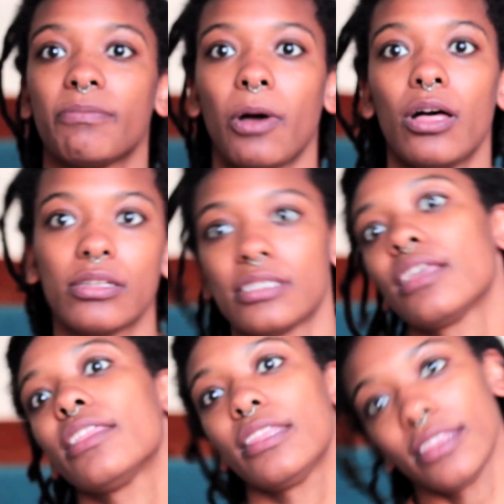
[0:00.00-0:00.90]
of balls,
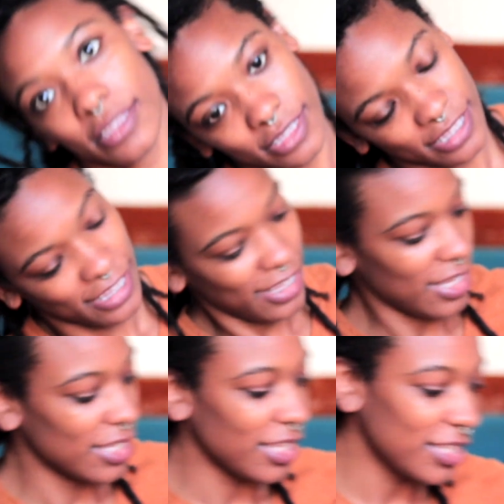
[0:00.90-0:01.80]

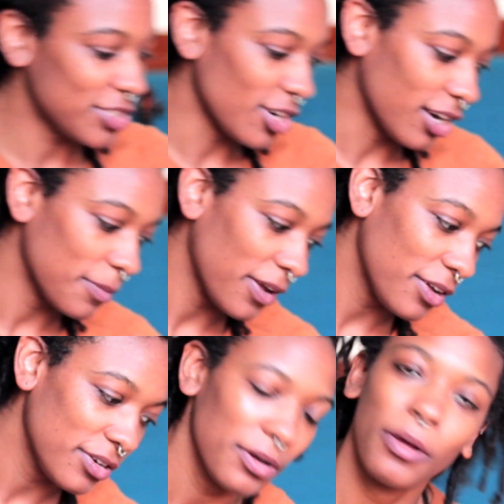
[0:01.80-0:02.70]
let's talk
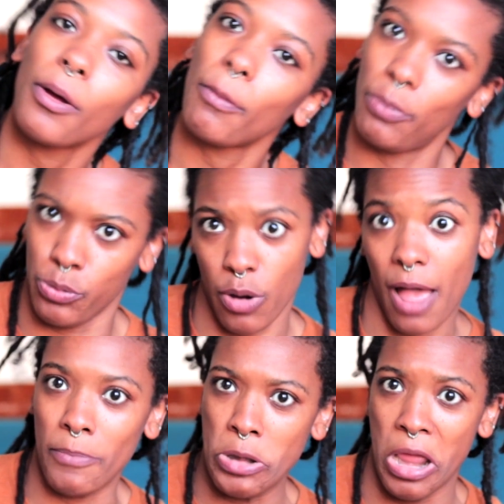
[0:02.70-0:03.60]
about
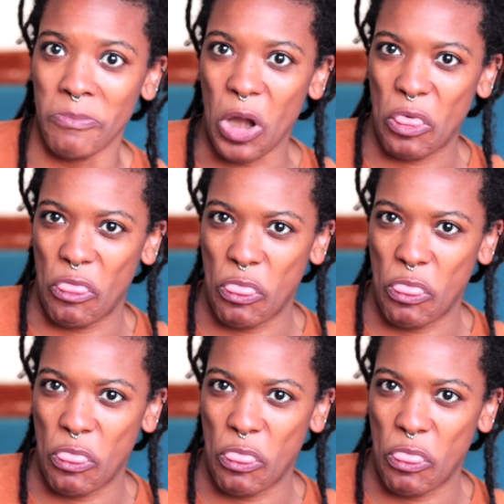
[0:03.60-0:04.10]
prop number